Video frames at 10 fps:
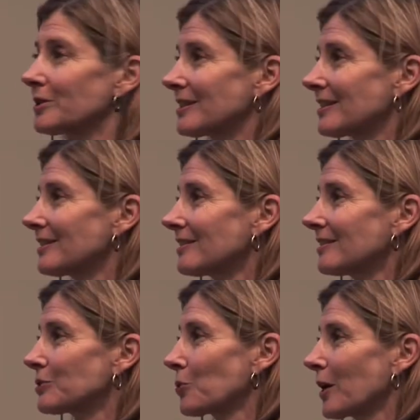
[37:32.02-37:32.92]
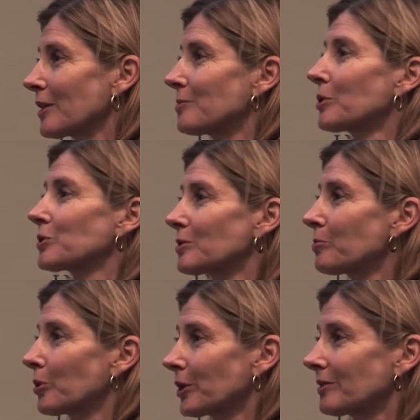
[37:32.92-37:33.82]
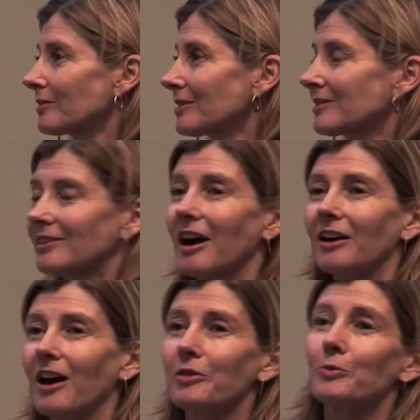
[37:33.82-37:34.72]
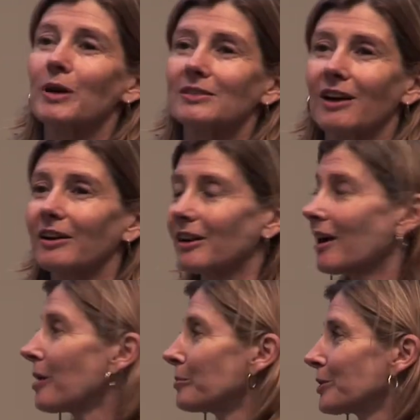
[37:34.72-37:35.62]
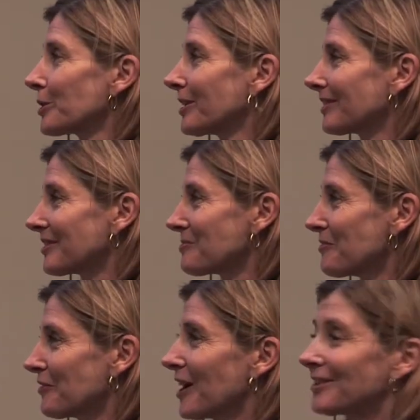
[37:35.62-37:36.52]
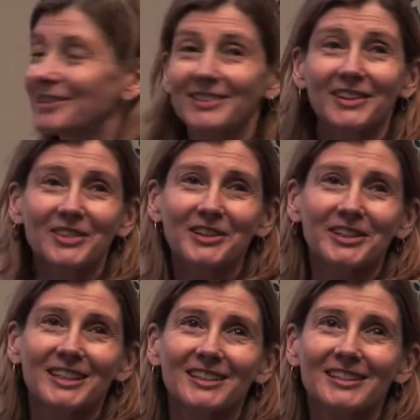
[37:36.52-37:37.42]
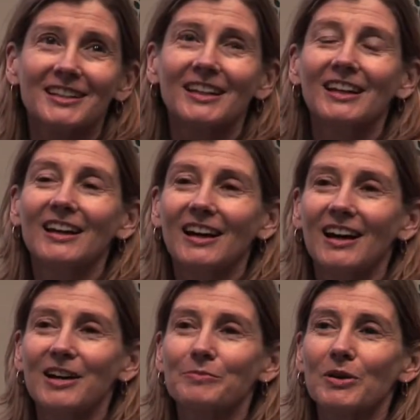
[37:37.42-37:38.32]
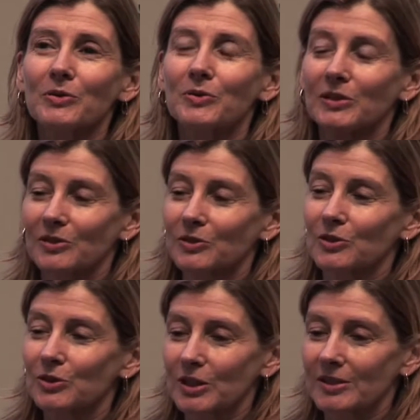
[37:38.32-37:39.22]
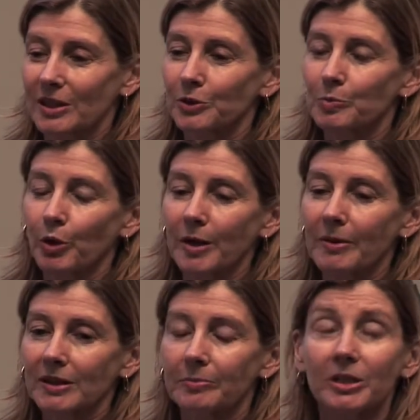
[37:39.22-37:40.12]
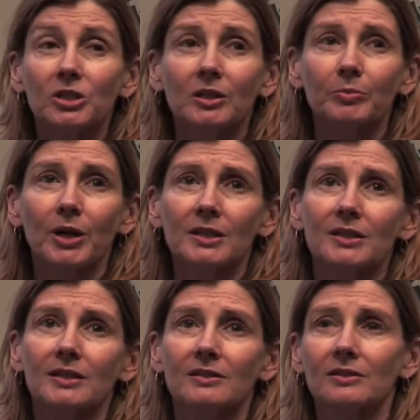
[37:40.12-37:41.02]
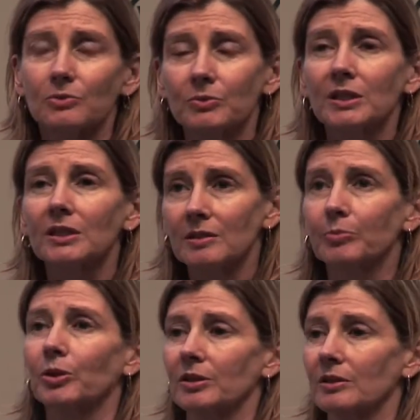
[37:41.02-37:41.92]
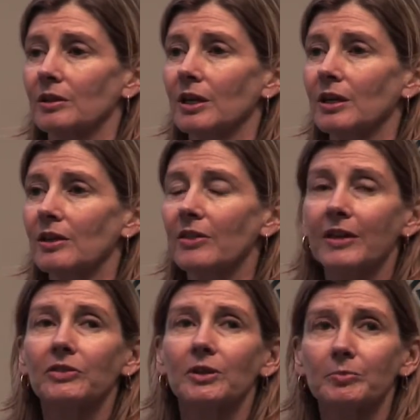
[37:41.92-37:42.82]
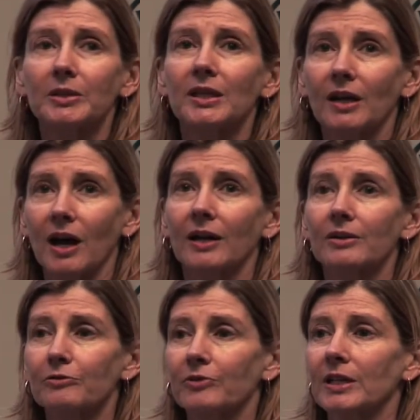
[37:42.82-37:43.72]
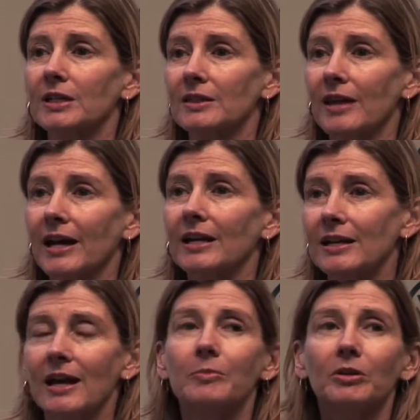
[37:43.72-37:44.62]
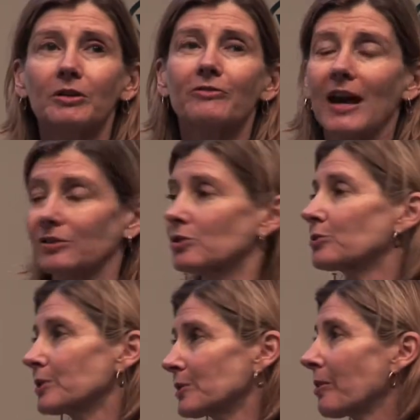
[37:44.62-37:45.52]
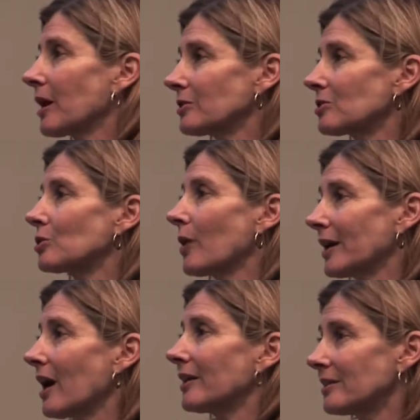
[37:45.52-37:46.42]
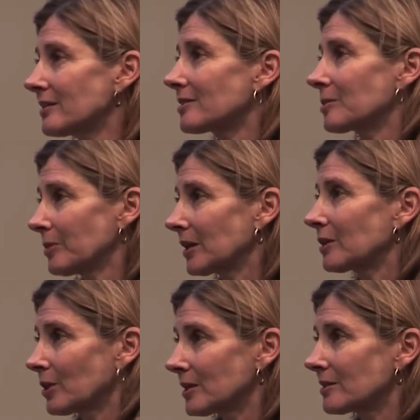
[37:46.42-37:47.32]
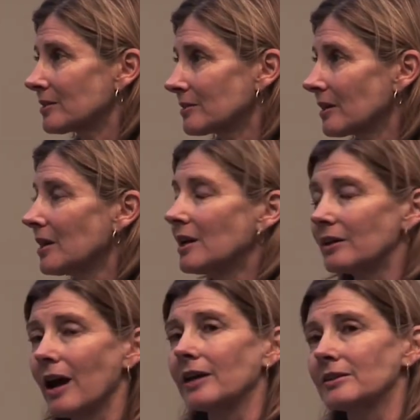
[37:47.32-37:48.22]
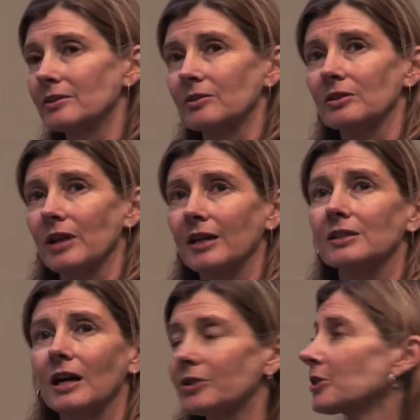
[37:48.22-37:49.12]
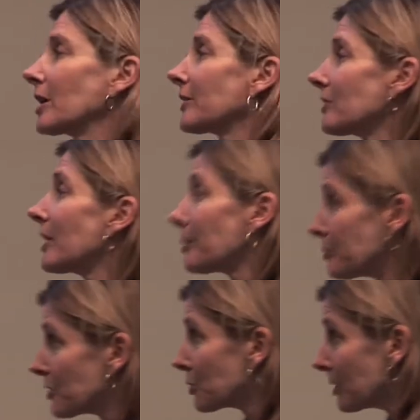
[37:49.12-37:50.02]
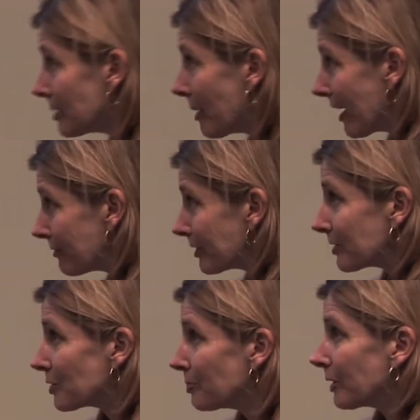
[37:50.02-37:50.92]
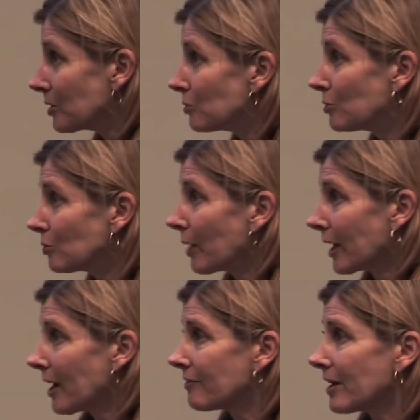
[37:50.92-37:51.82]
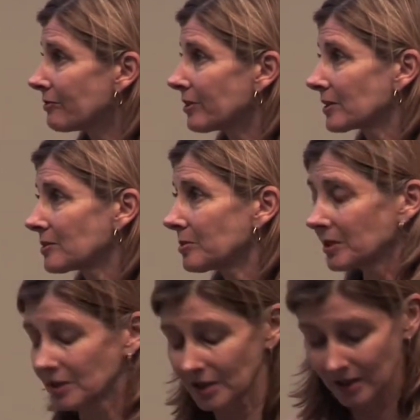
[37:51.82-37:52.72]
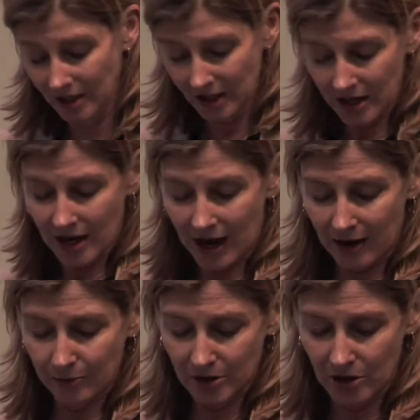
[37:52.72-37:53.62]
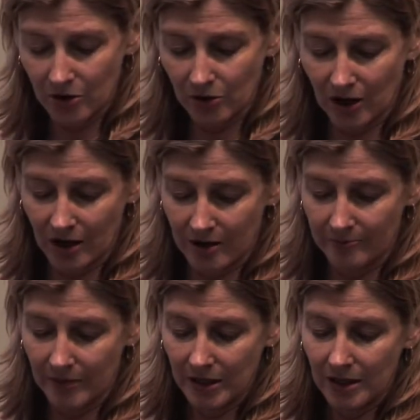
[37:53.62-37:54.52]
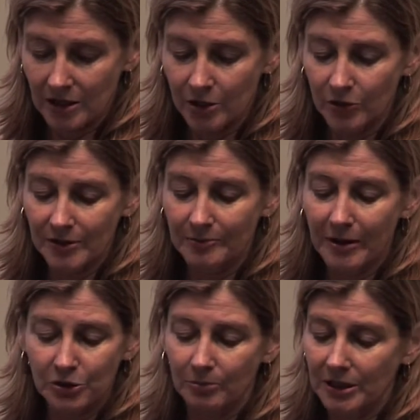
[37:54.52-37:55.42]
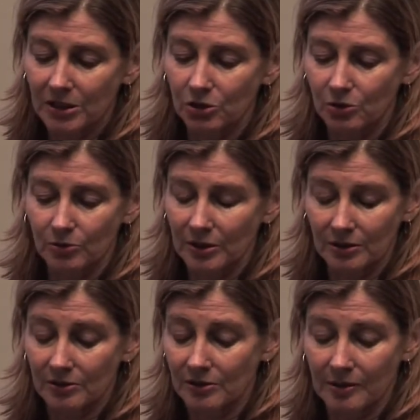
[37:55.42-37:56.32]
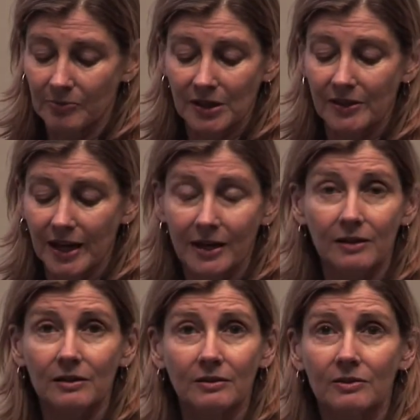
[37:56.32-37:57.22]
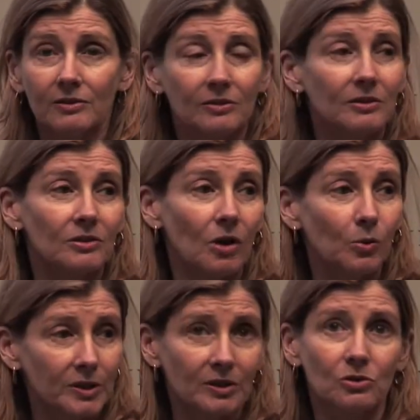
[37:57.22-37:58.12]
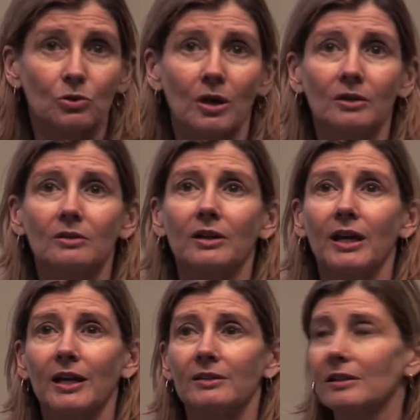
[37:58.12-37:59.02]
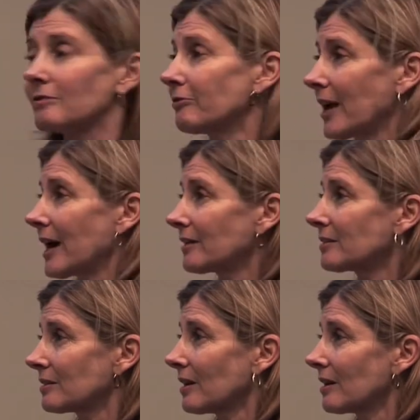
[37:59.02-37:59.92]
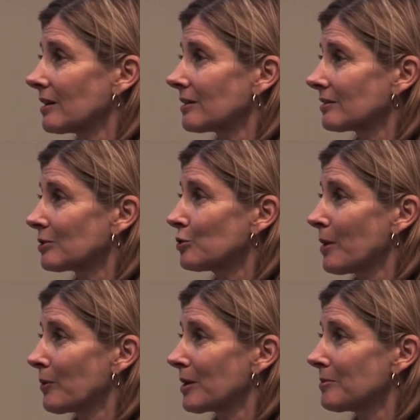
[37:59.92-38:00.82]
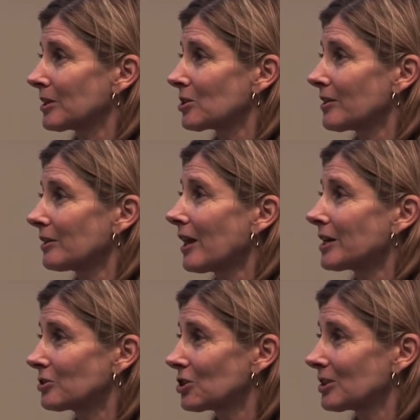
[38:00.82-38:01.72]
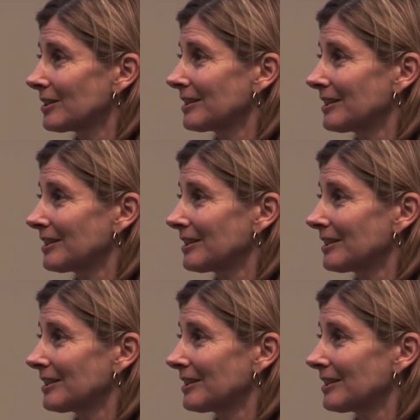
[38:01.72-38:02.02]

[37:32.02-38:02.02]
seat is one of the most important otherwise unencumbered funds that there is. To Sarah's point about the budgeting process, it's really important that there be the kind of funding that enable a faster response to an unanticipated crisis. Not to undercut the upstream efforts, but you do want to have that flexibility. I would note, you know, this measurement issue is something that is always a struggle. And in fact, you may want to mention the lunch